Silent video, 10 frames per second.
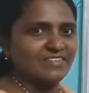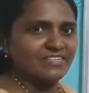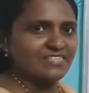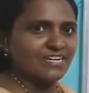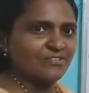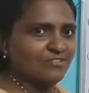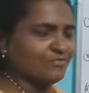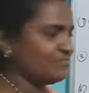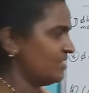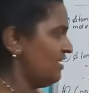Yes or
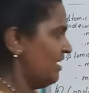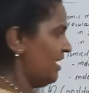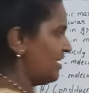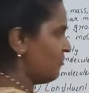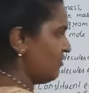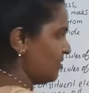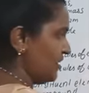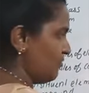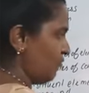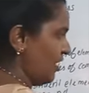no? And
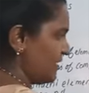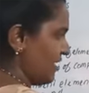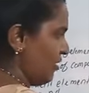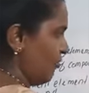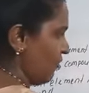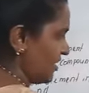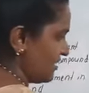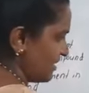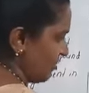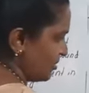in water, what
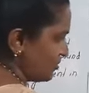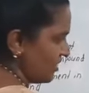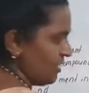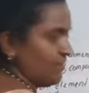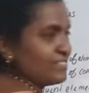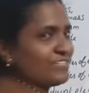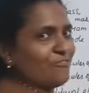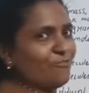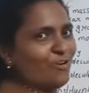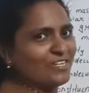is the constant elements
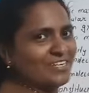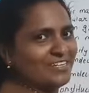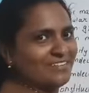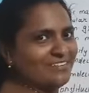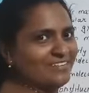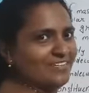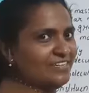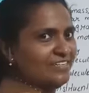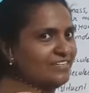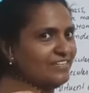of water?
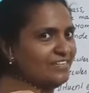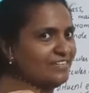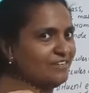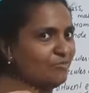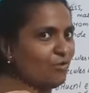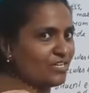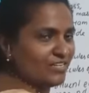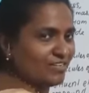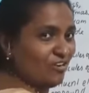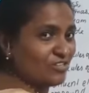What
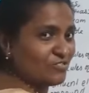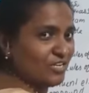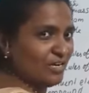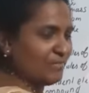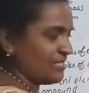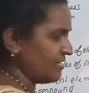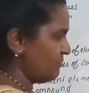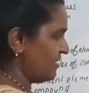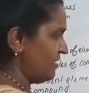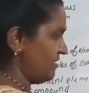are the constant elements?
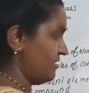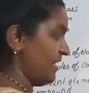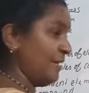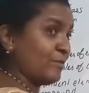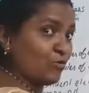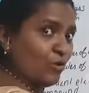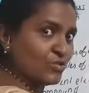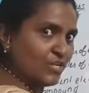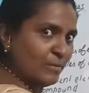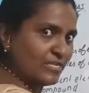Name the
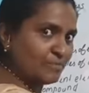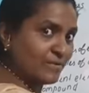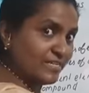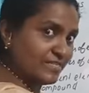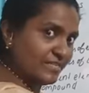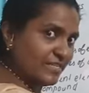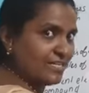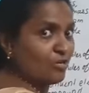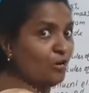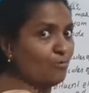constant elements present in
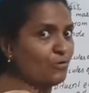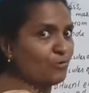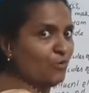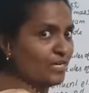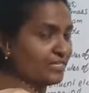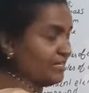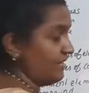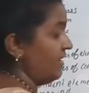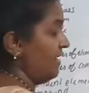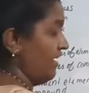the compound
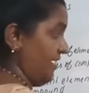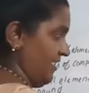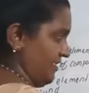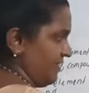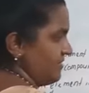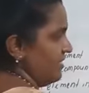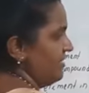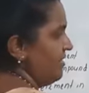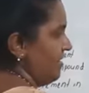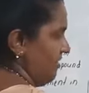water.
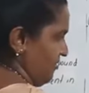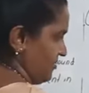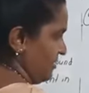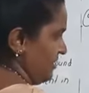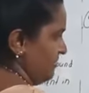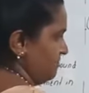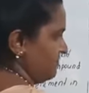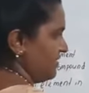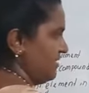Hydrogen, oxygen.